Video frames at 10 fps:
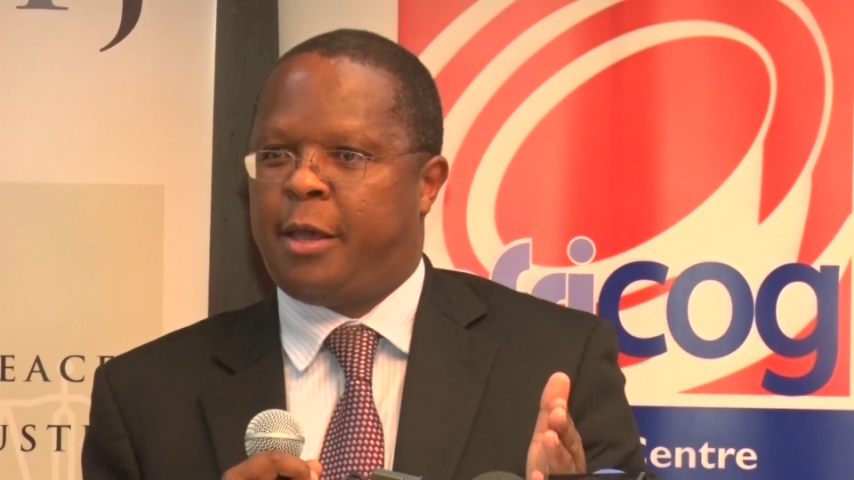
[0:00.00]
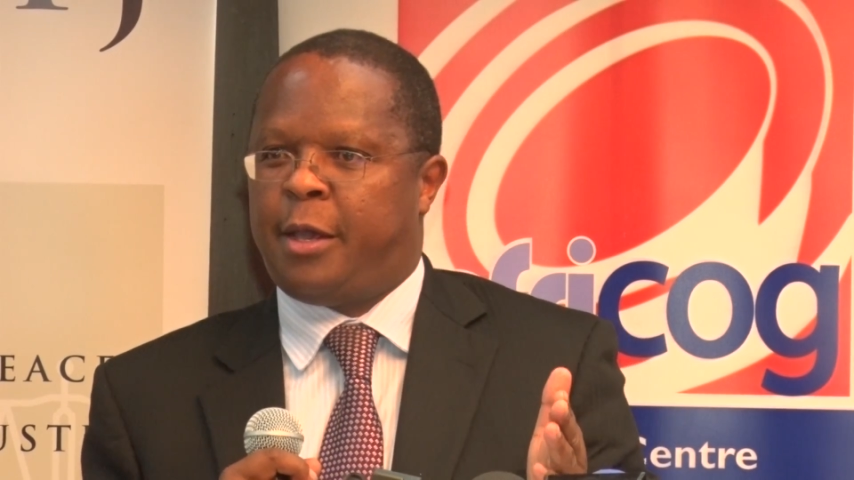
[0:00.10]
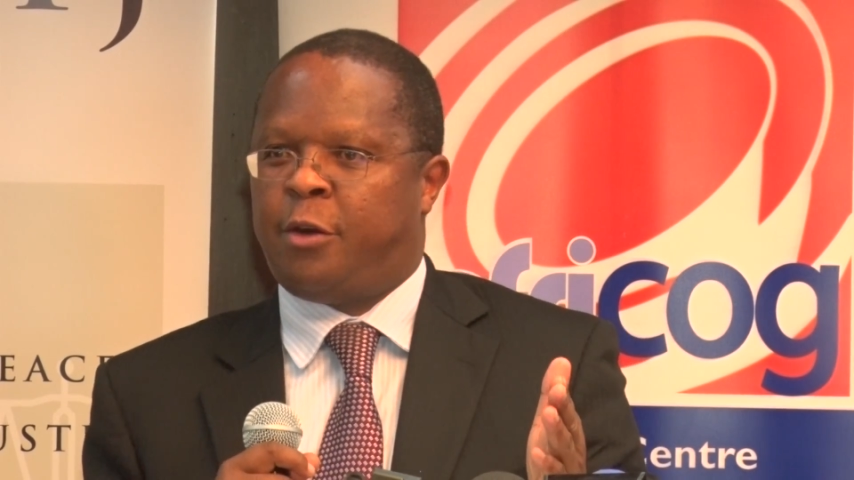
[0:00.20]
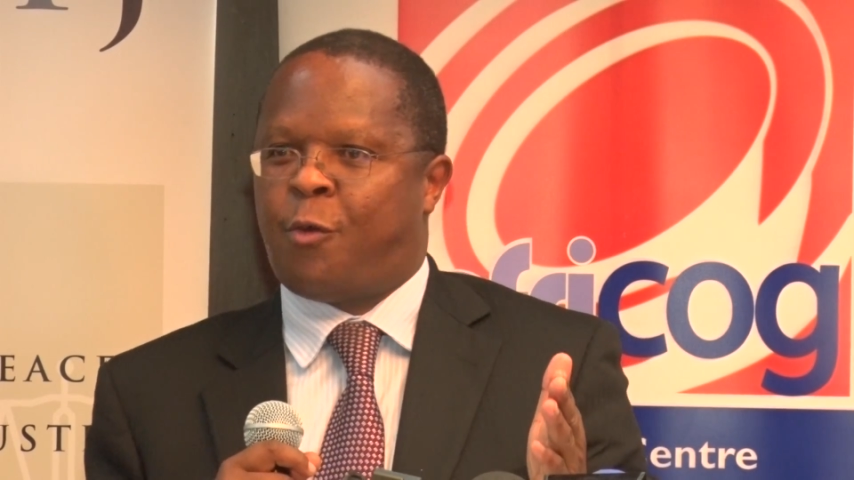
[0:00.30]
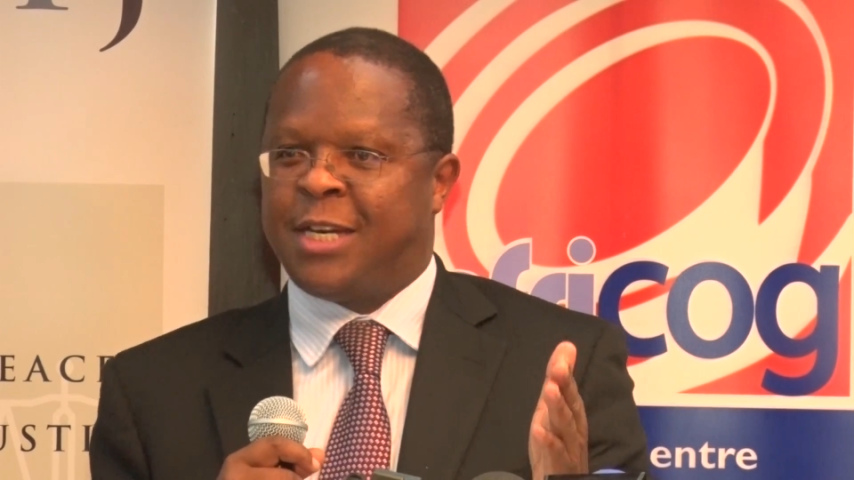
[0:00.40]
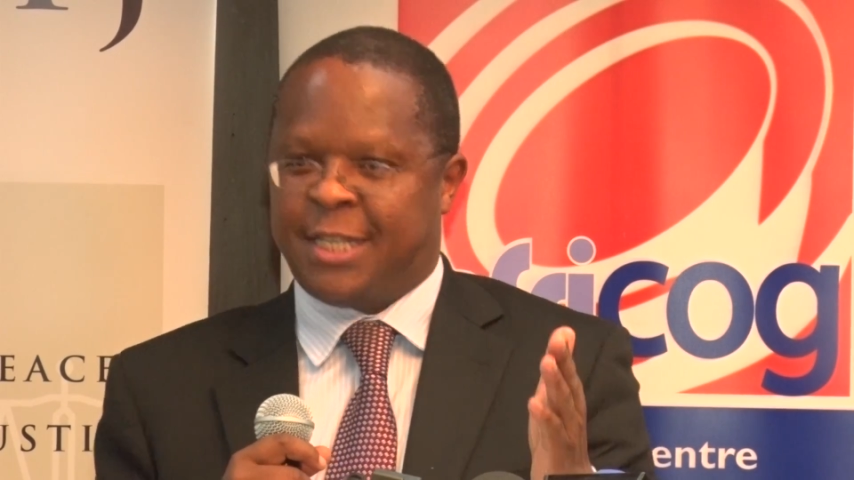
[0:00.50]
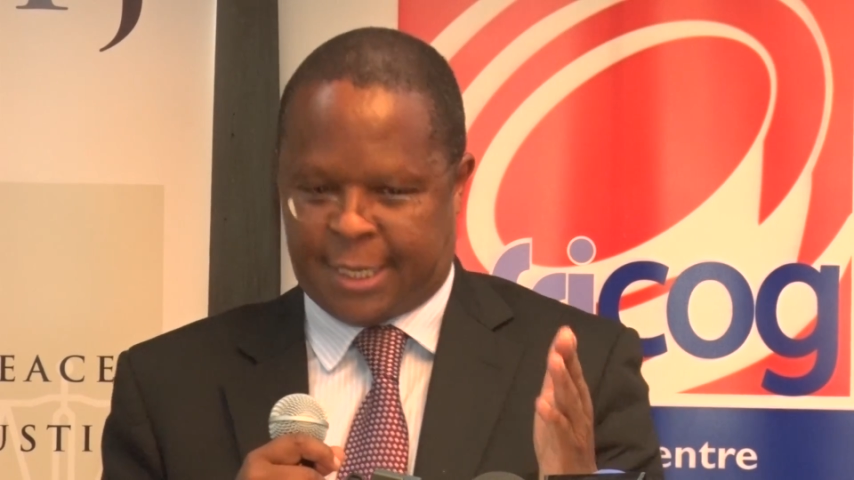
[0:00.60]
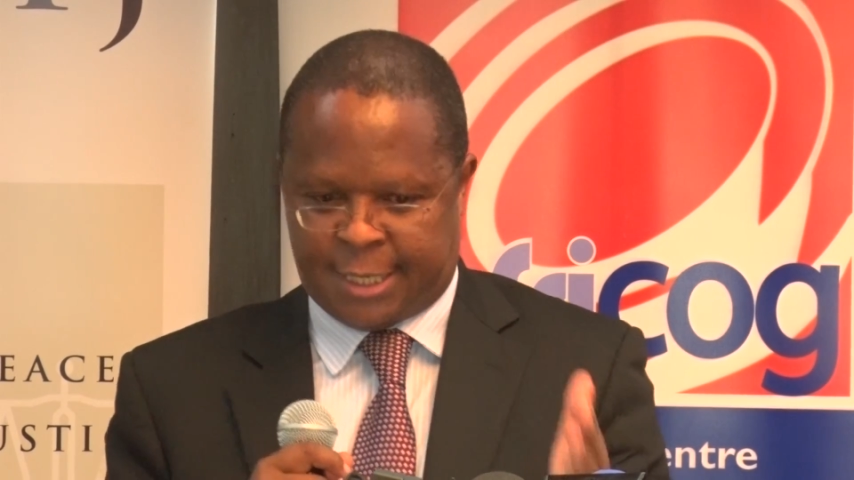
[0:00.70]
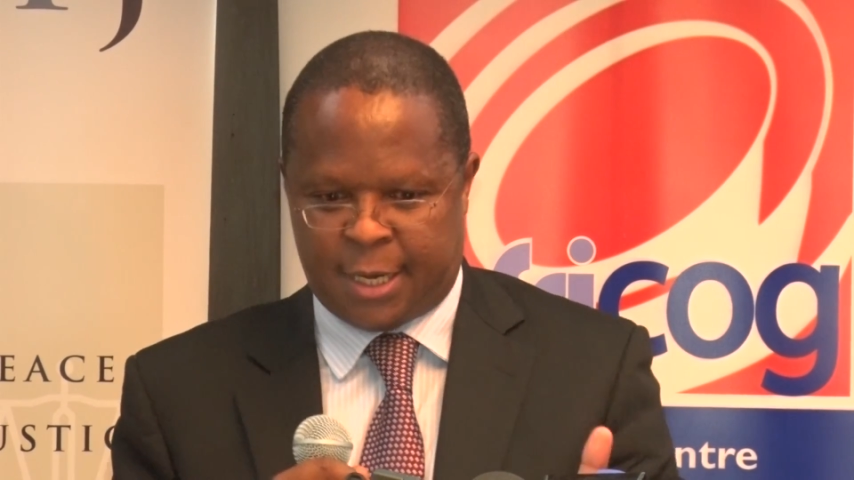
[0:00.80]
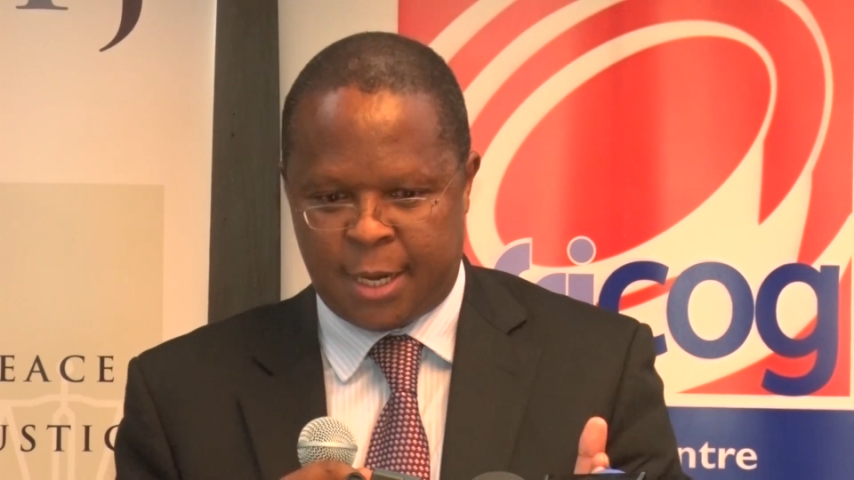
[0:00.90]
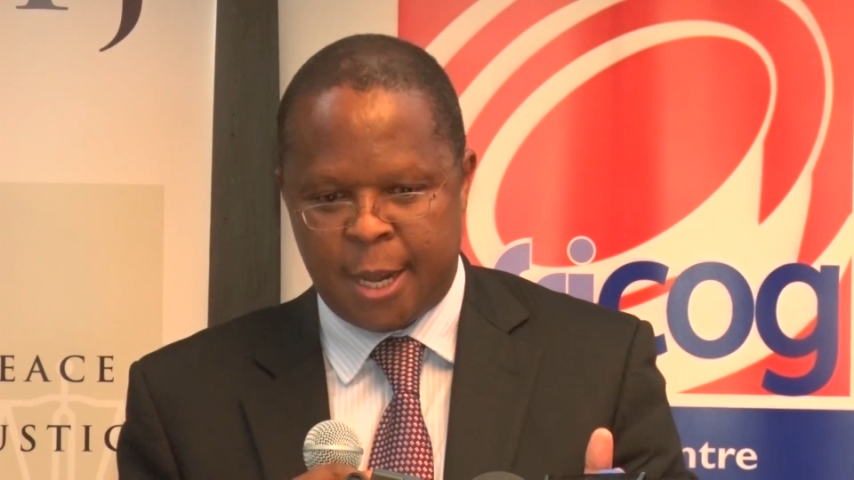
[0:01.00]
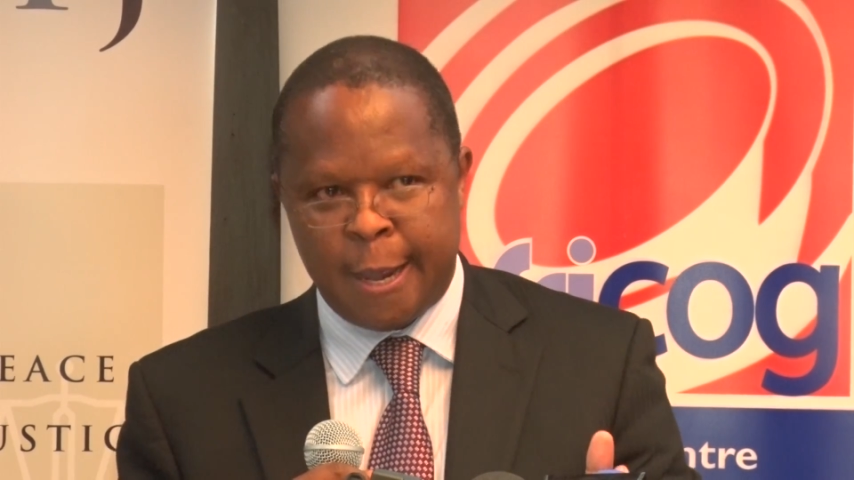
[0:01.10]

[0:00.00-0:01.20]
in 2013.